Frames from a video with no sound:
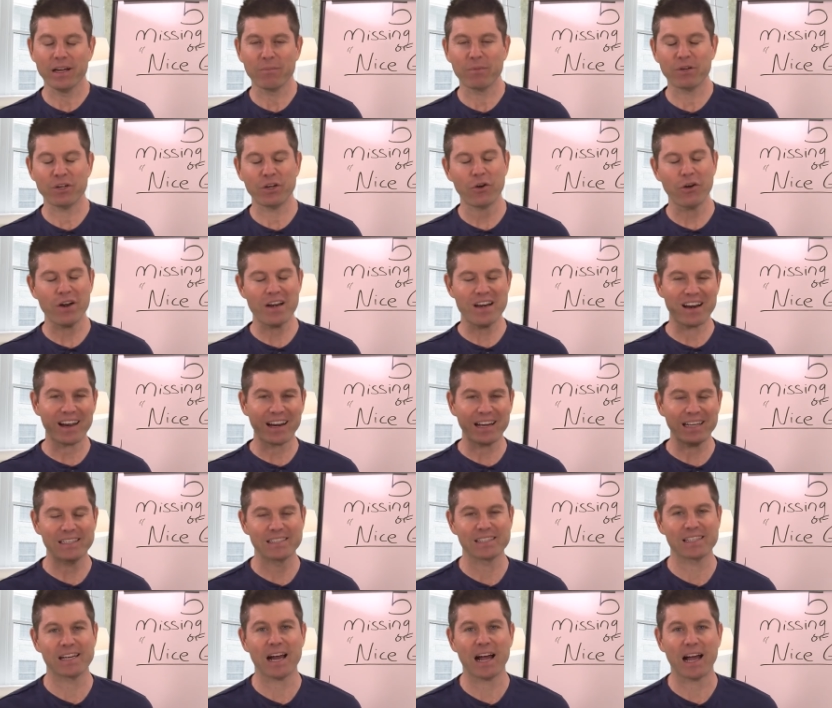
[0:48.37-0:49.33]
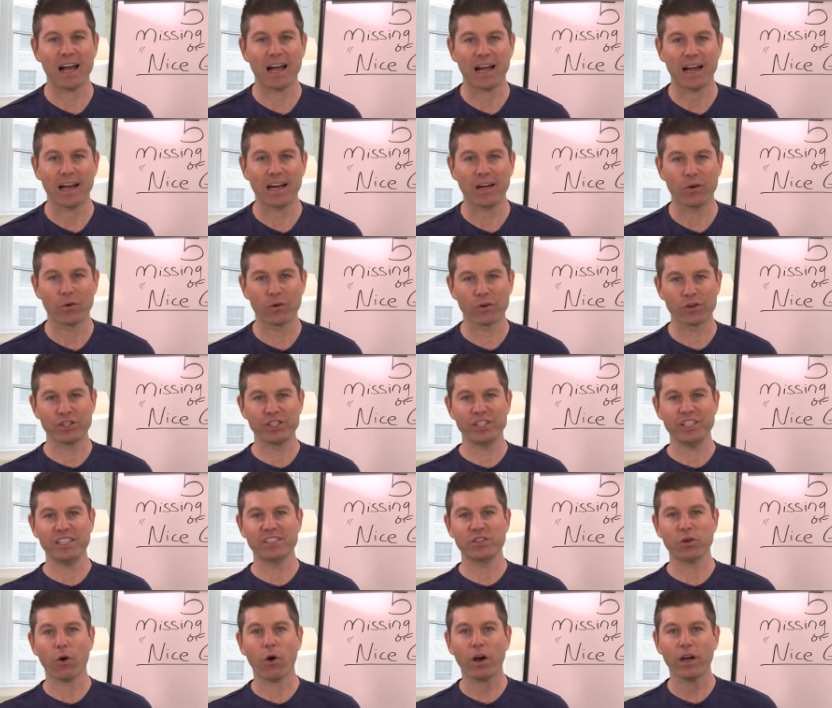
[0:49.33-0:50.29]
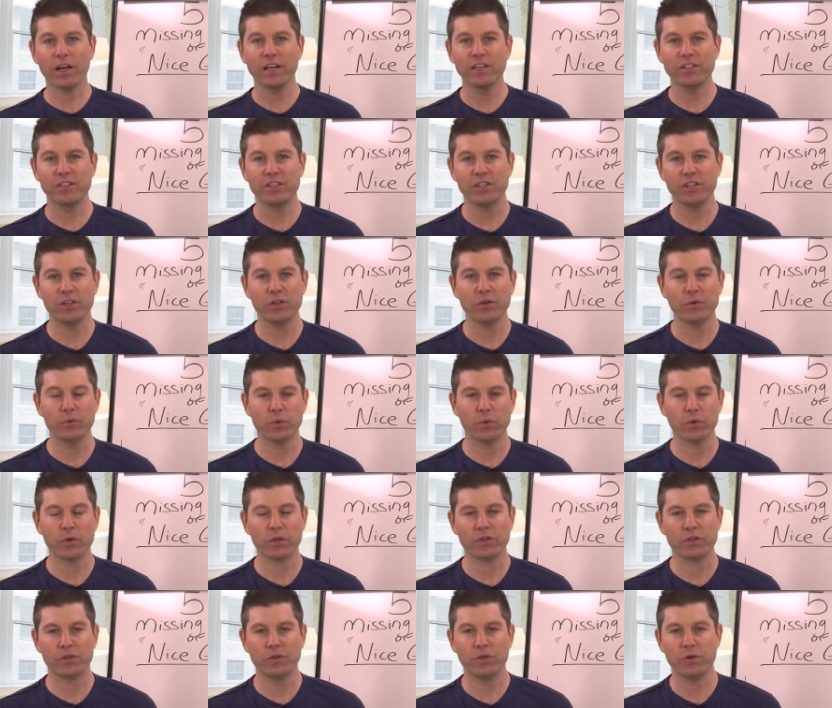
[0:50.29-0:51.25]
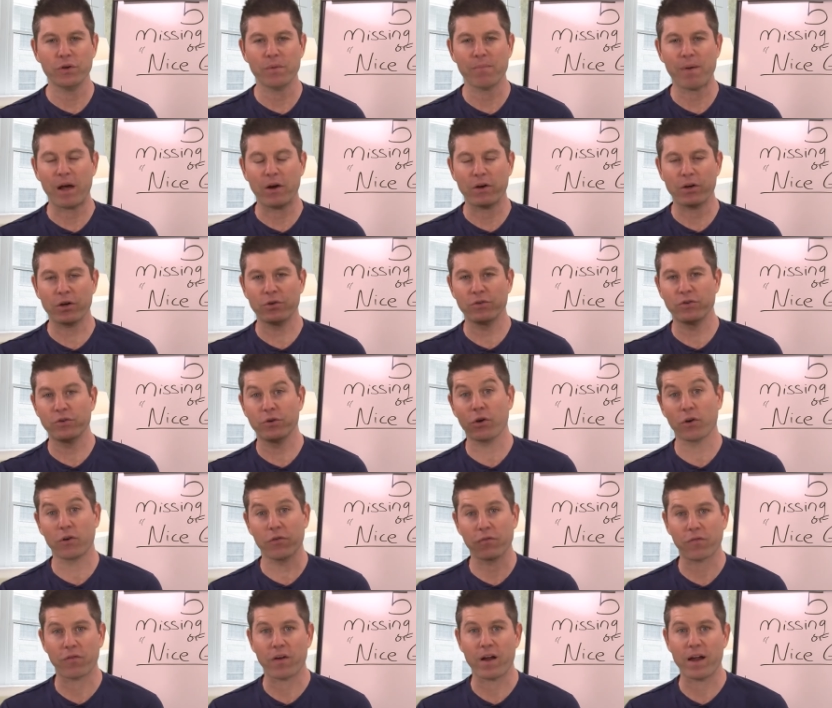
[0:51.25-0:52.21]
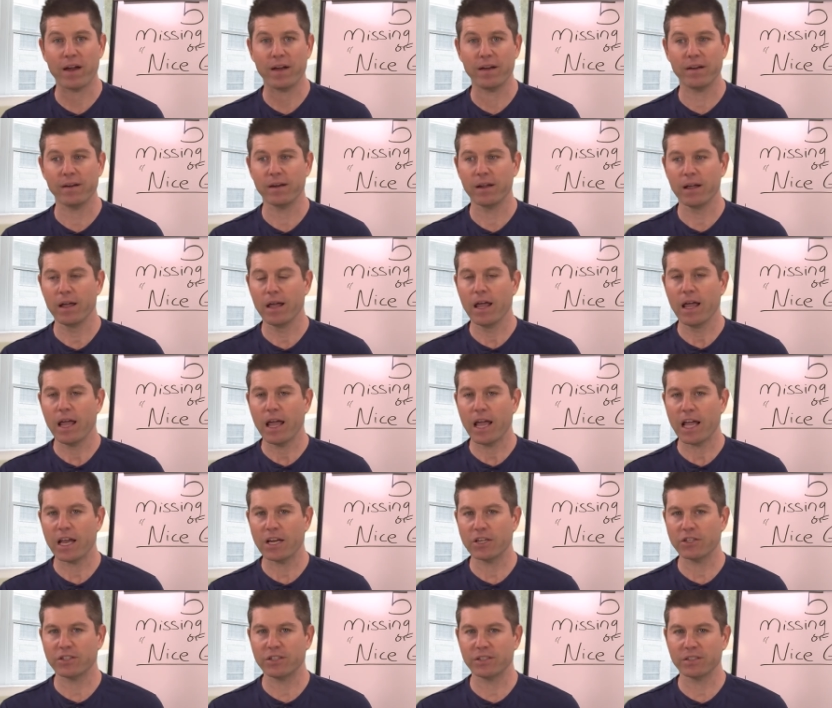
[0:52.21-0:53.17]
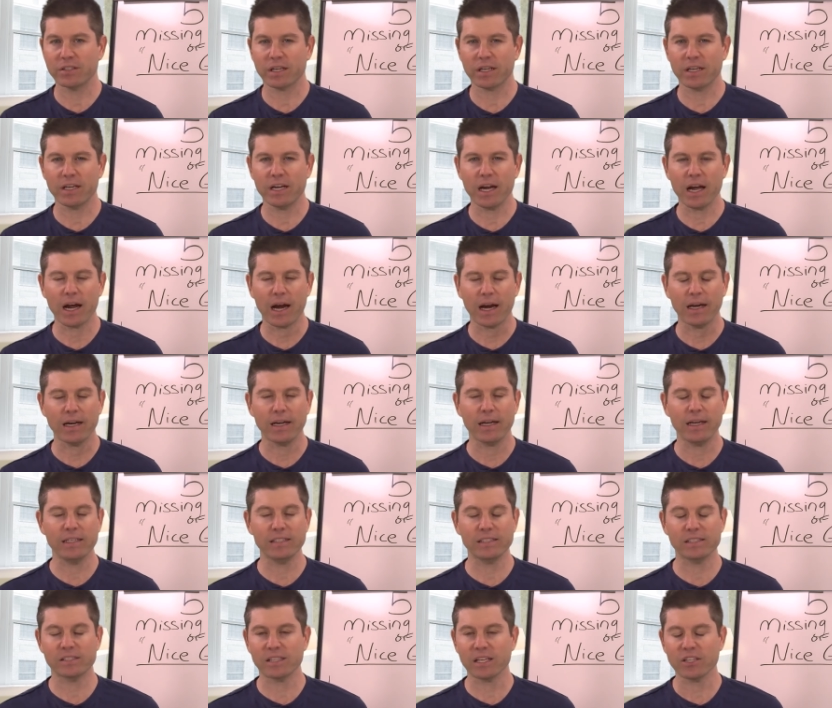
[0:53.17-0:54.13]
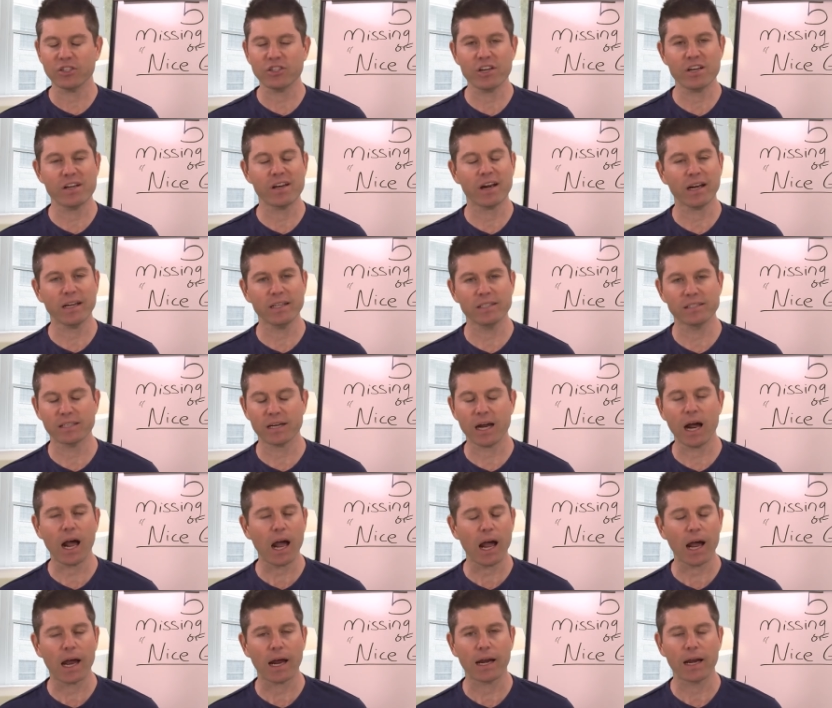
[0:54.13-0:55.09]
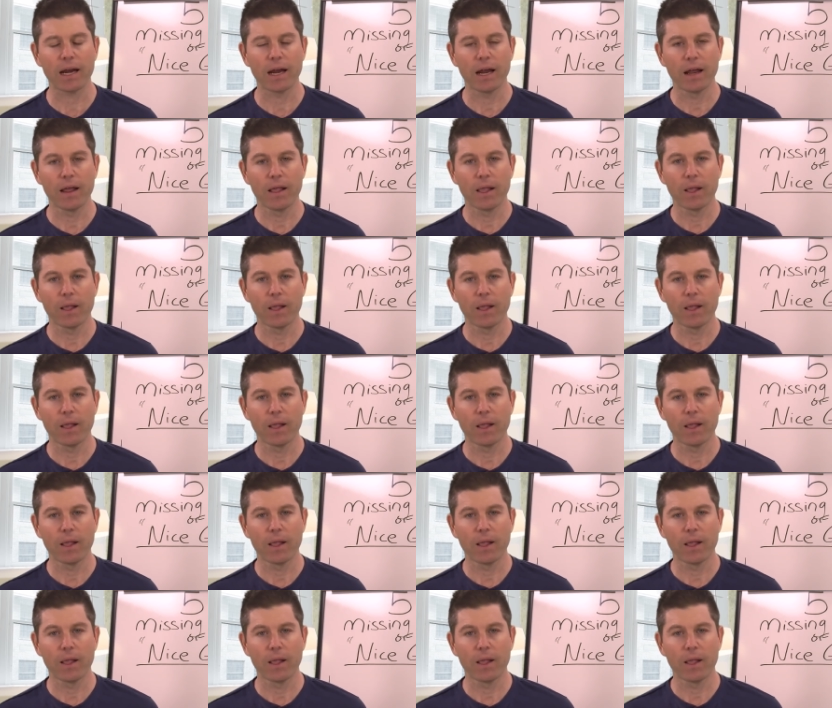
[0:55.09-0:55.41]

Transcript: But you're a nice guy, or she's talking to you to, about you to her friend, and she's like, "Yeah, I, he's such a nice guy."